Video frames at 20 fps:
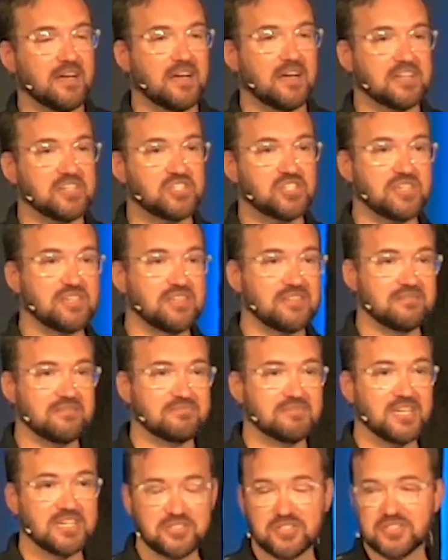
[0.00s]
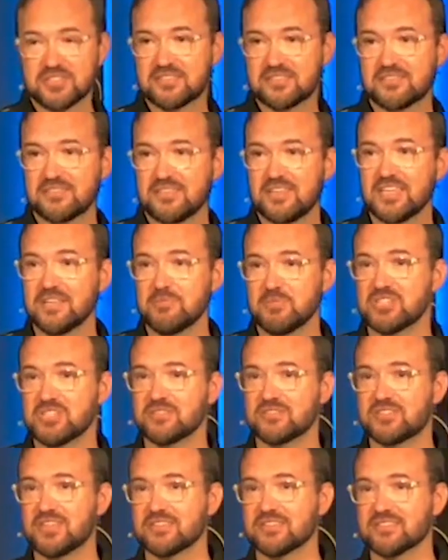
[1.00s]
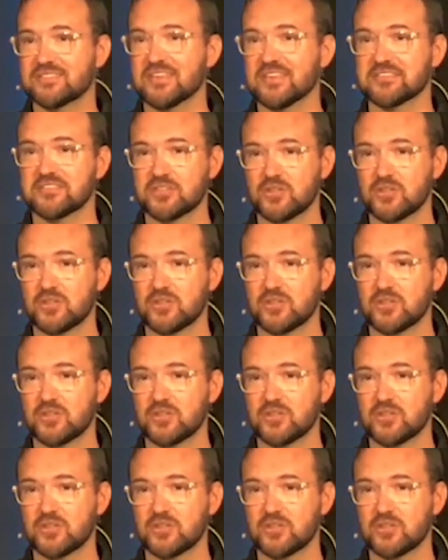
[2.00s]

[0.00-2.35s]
she touches him and Jesus says,